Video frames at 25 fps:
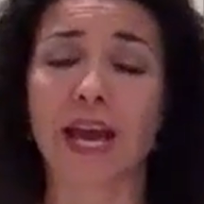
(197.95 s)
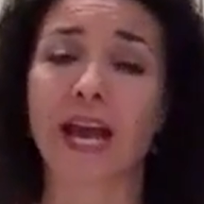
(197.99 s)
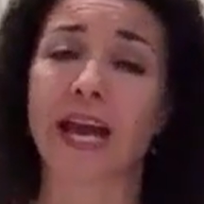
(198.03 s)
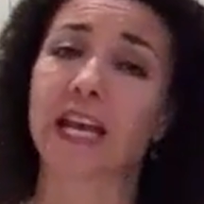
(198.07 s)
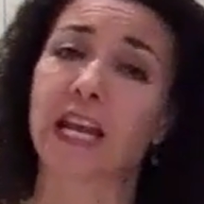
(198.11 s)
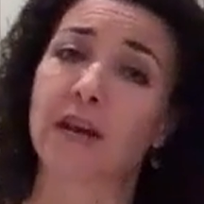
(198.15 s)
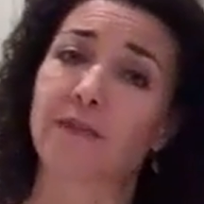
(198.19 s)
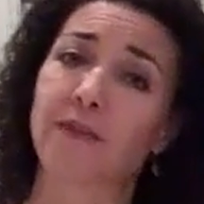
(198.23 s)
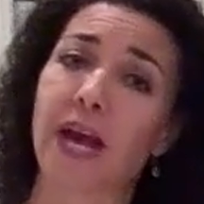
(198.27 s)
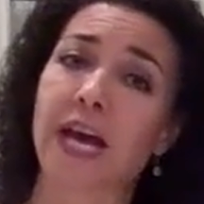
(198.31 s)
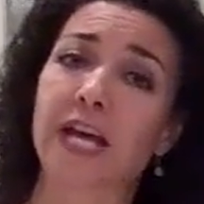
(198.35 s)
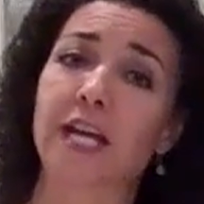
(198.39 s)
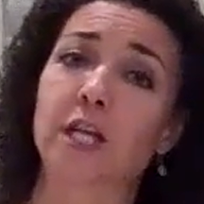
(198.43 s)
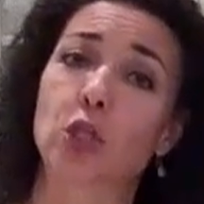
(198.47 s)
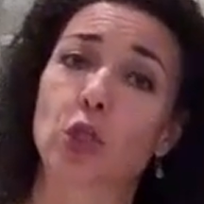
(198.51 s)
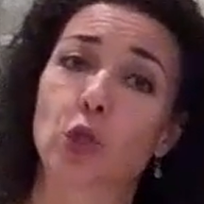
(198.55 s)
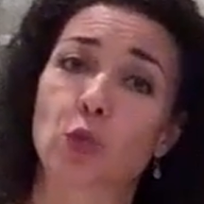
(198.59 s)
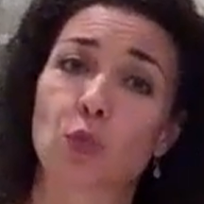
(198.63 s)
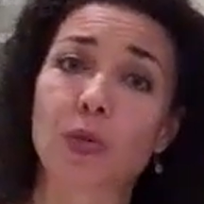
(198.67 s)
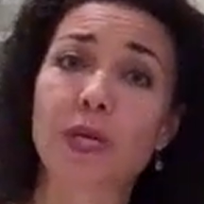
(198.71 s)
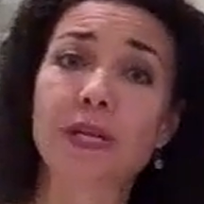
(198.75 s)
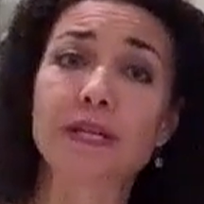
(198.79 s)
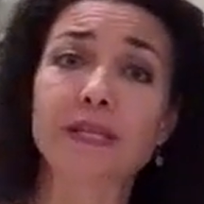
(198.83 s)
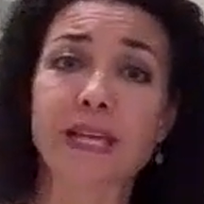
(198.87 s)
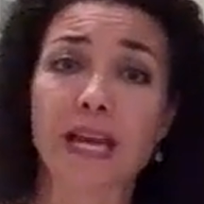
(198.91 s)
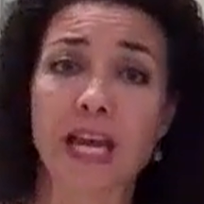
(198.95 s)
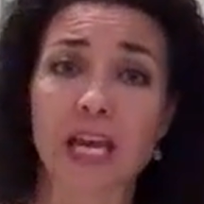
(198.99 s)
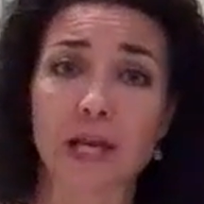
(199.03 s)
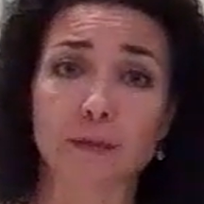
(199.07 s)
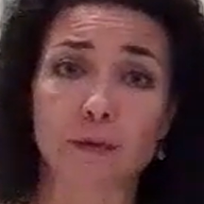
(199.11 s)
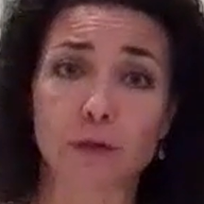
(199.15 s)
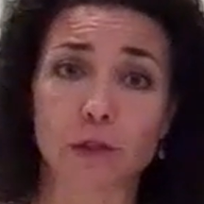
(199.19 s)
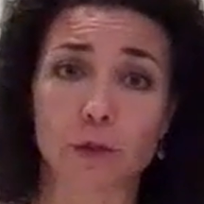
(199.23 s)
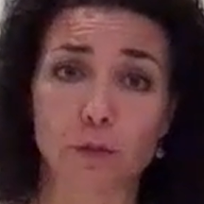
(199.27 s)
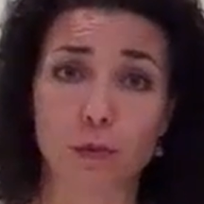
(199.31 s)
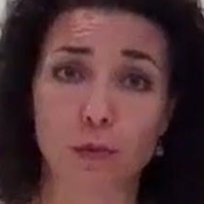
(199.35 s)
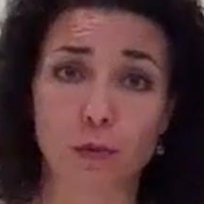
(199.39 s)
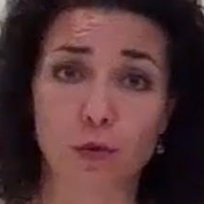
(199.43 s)
and I've added 3
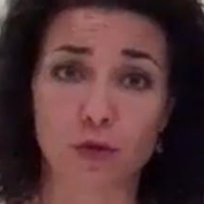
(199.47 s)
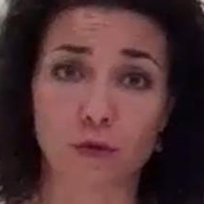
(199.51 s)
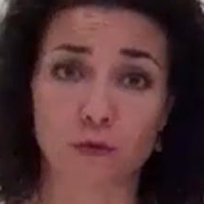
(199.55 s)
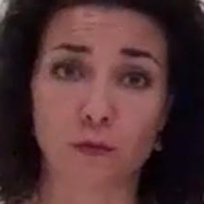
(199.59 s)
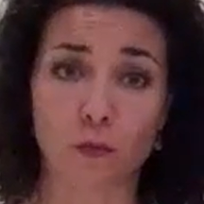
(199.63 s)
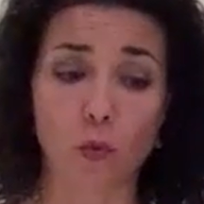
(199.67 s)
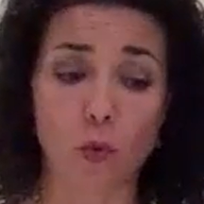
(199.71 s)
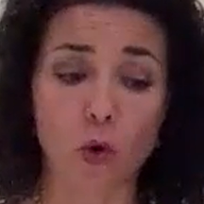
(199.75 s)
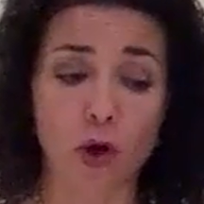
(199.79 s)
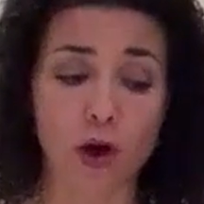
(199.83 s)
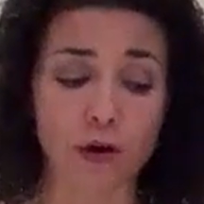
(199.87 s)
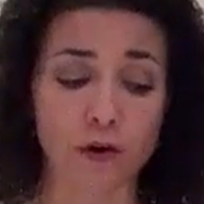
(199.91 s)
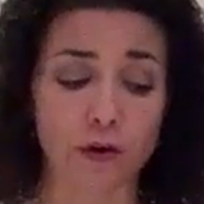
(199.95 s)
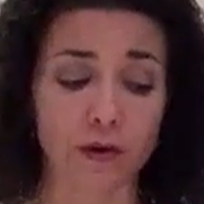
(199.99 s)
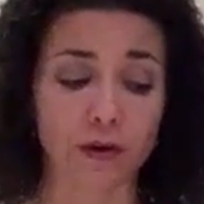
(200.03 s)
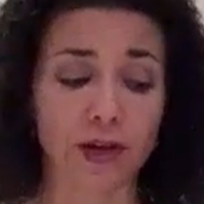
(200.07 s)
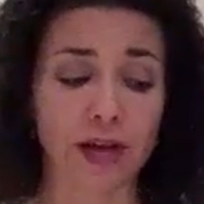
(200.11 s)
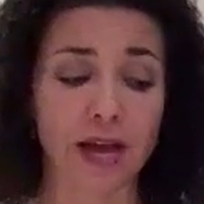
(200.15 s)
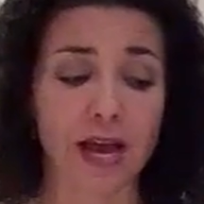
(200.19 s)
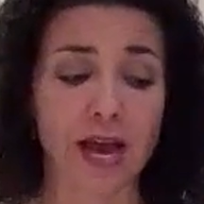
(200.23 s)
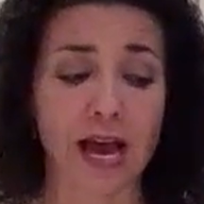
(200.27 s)
tablespoons of water.